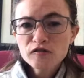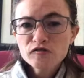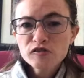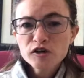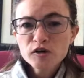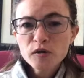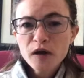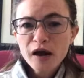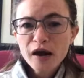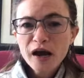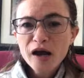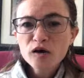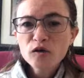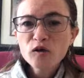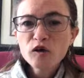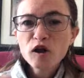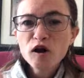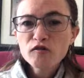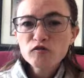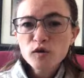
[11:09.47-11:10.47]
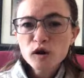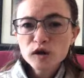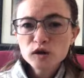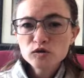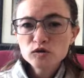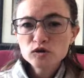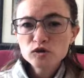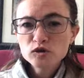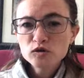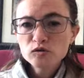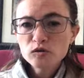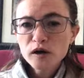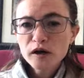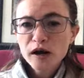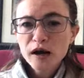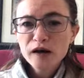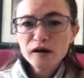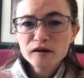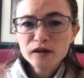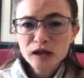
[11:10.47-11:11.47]
figure out how to love what you do
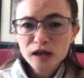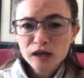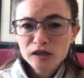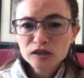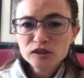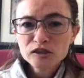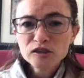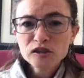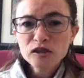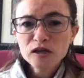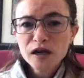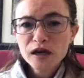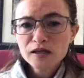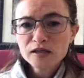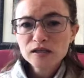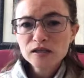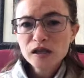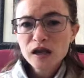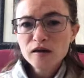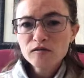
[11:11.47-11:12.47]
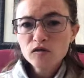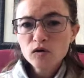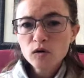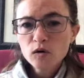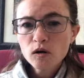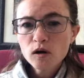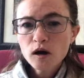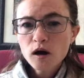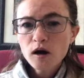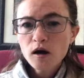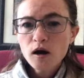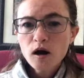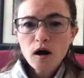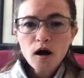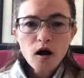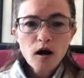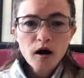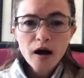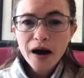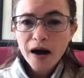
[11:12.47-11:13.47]
and how to get it to the next level,
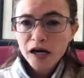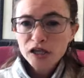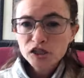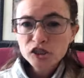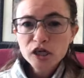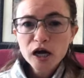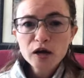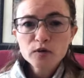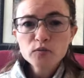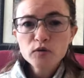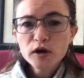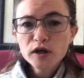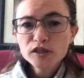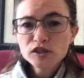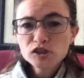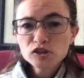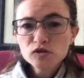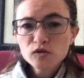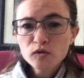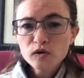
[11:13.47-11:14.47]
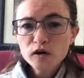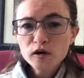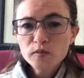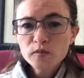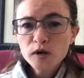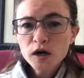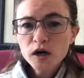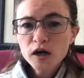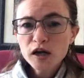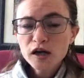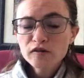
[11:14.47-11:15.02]
hashtag brainstorm.